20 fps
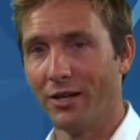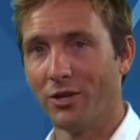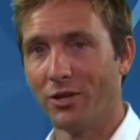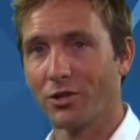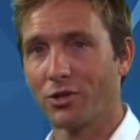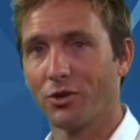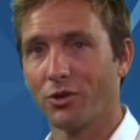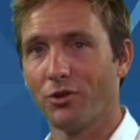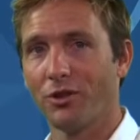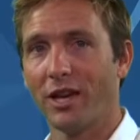
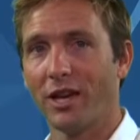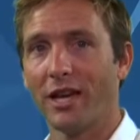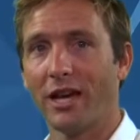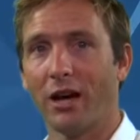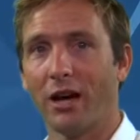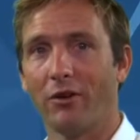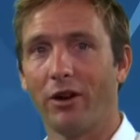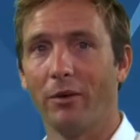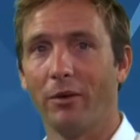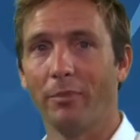So they
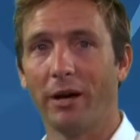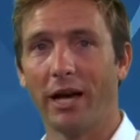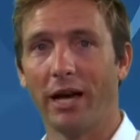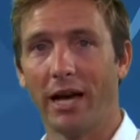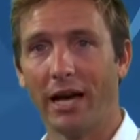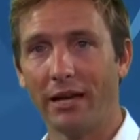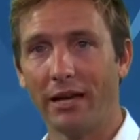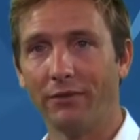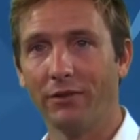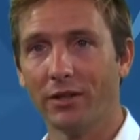are our
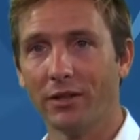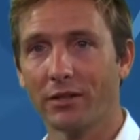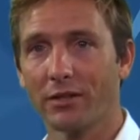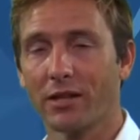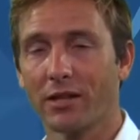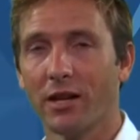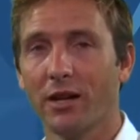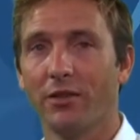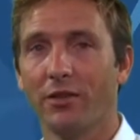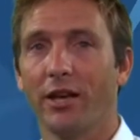behaviors,
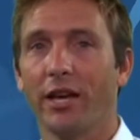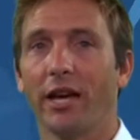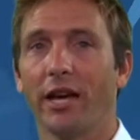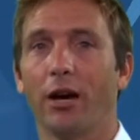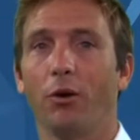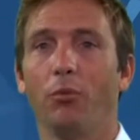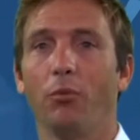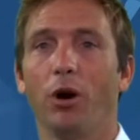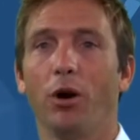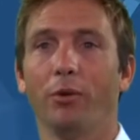they are
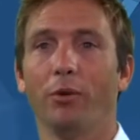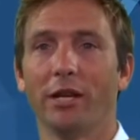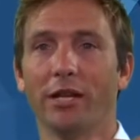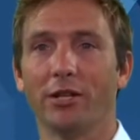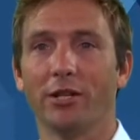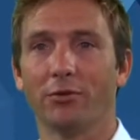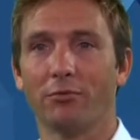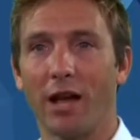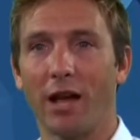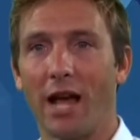why we
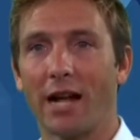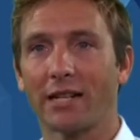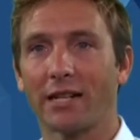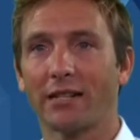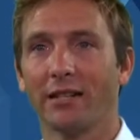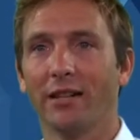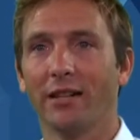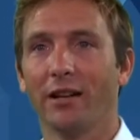interact,